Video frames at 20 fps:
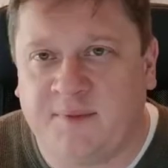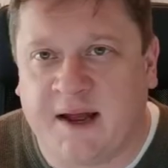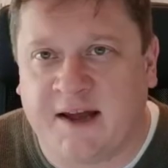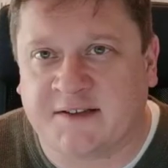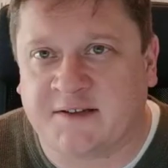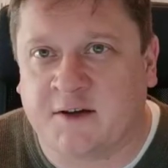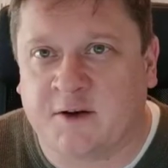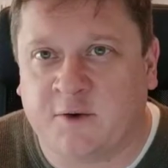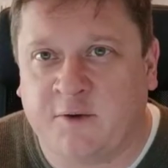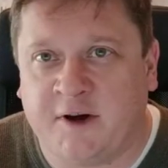
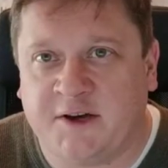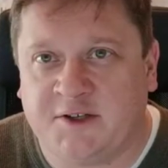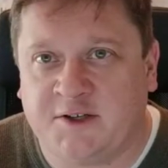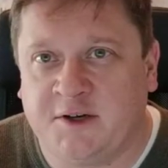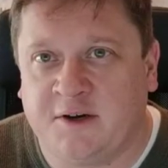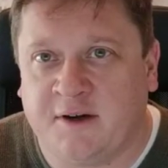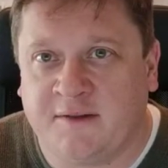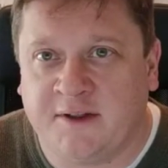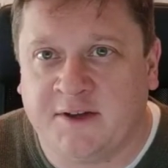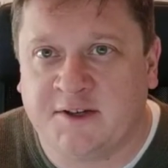ask a
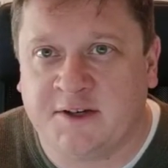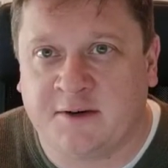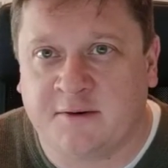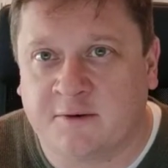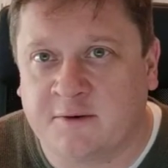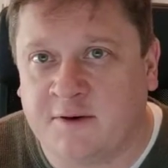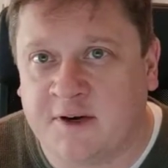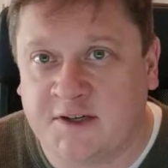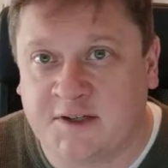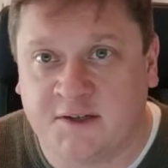question on the
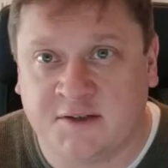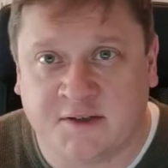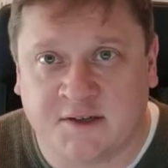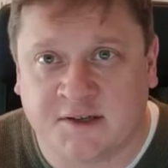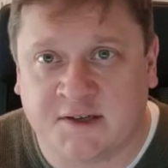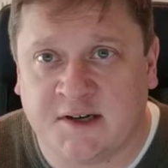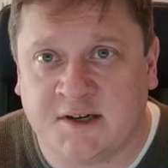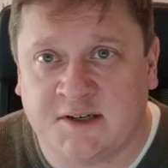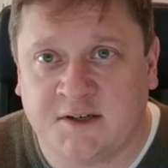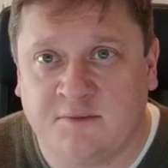general questions
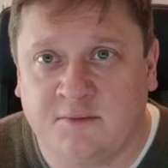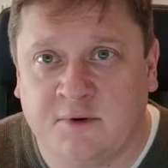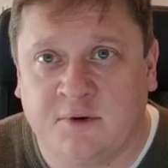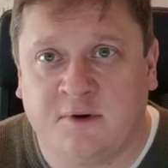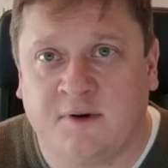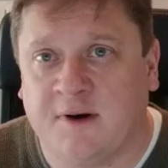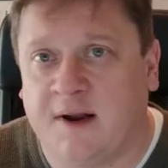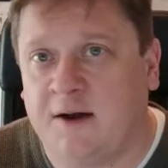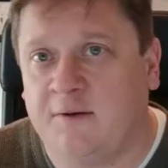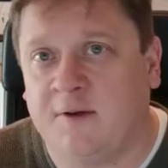discussion
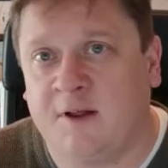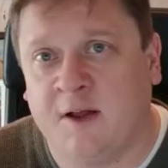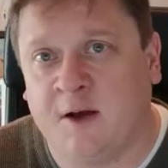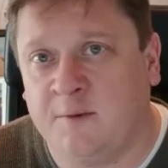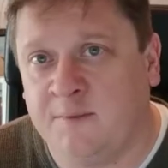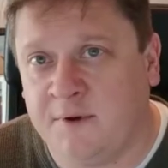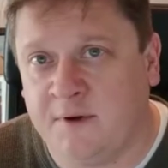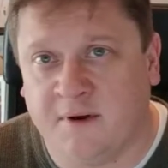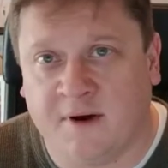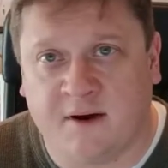board and i will
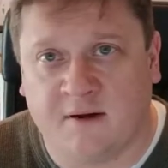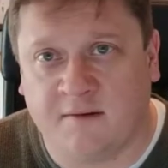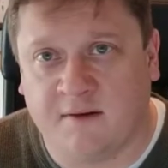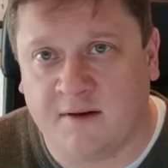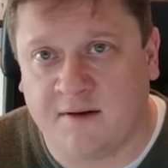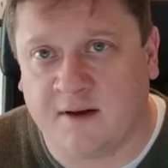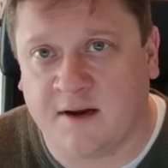help you in any way